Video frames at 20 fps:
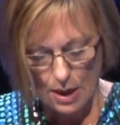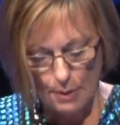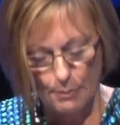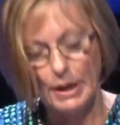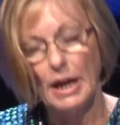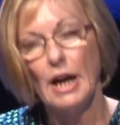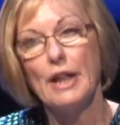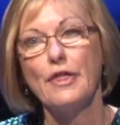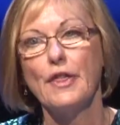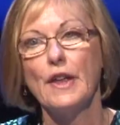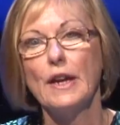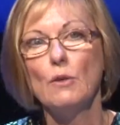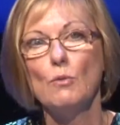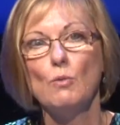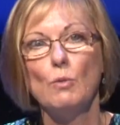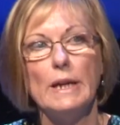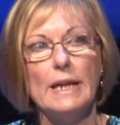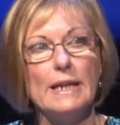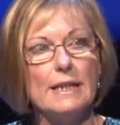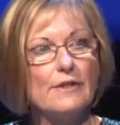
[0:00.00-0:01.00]
But I think
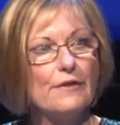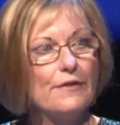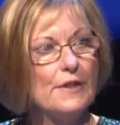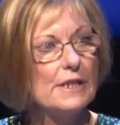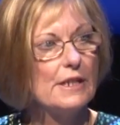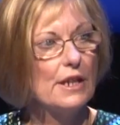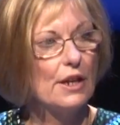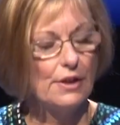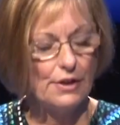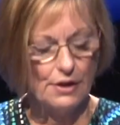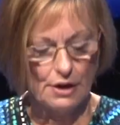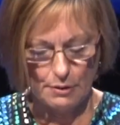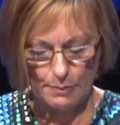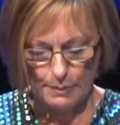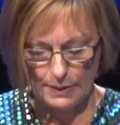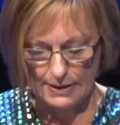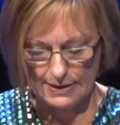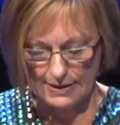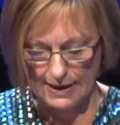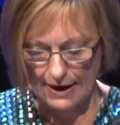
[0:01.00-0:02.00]
we as
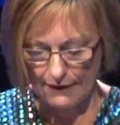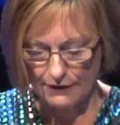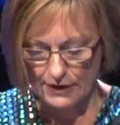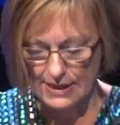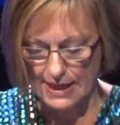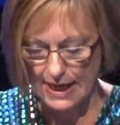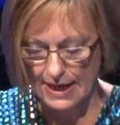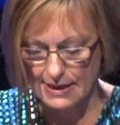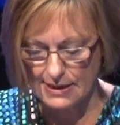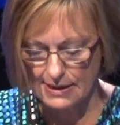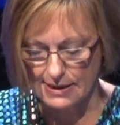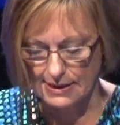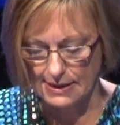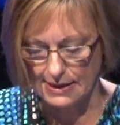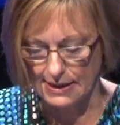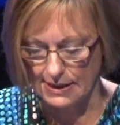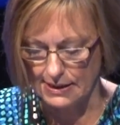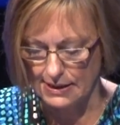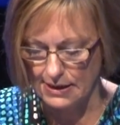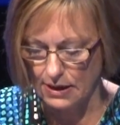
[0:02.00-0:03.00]
physiotherapists have a
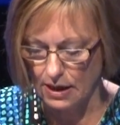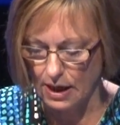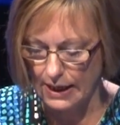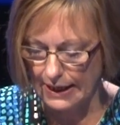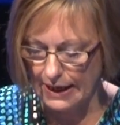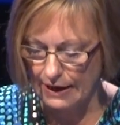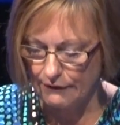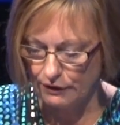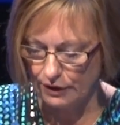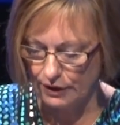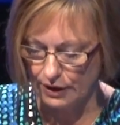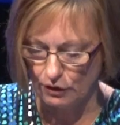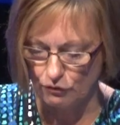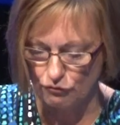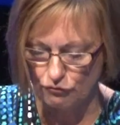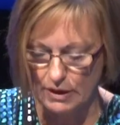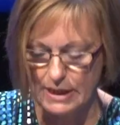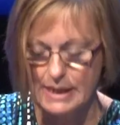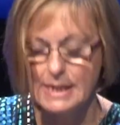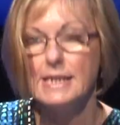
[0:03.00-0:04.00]
tendency to like everything
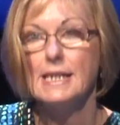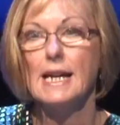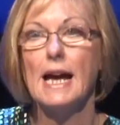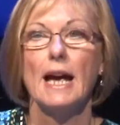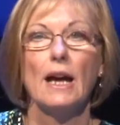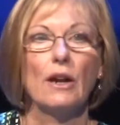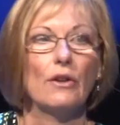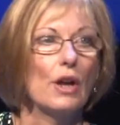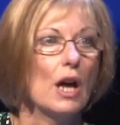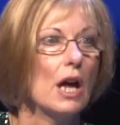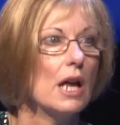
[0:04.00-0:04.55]
written down